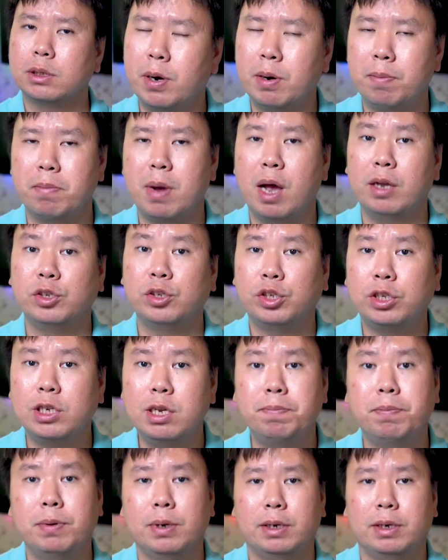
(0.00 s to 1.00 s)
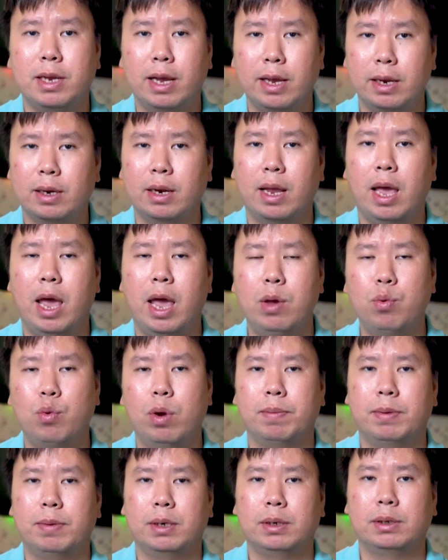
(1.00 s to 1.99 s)
per month cheaper than
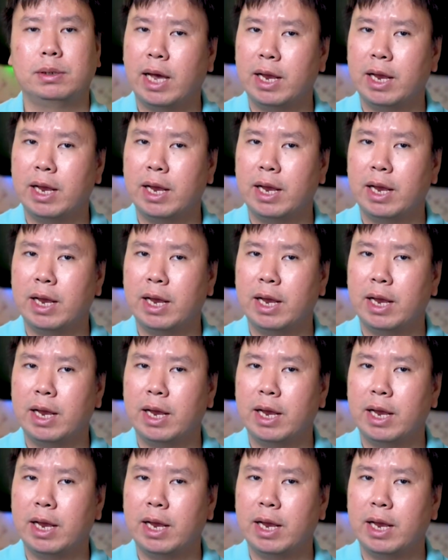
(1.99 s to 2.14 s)
Aweber,